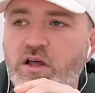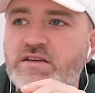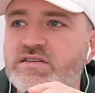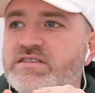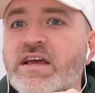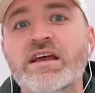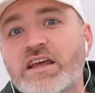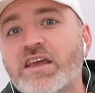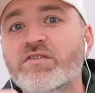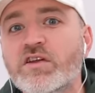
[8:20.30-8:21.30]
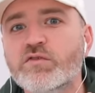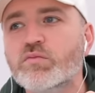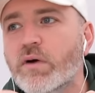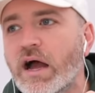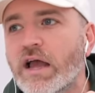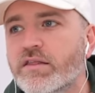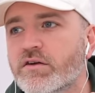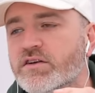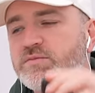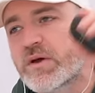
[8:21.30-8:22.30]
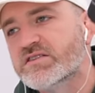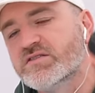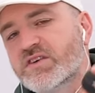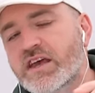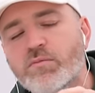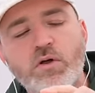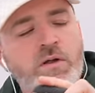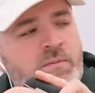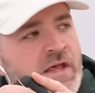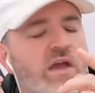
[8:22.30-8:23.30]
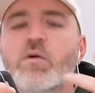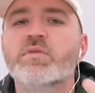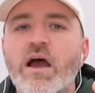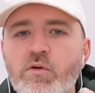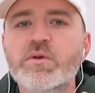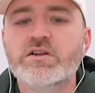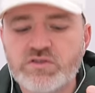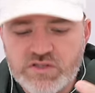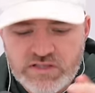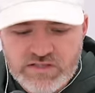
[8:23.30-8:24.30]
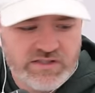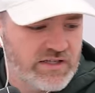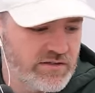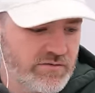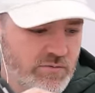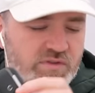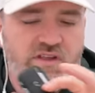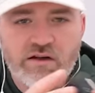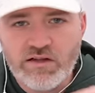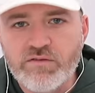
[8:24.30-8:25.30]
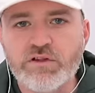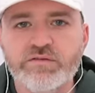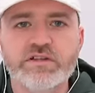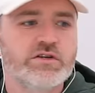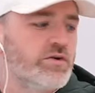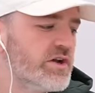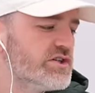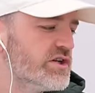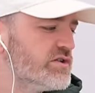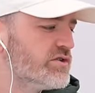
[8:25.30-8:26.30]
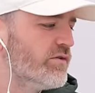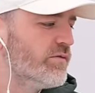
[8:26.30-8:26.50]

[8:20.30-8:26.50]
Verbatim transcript: lossless, even if you buy their expensive cable, it would, that would be interesting to see with their level of integration and so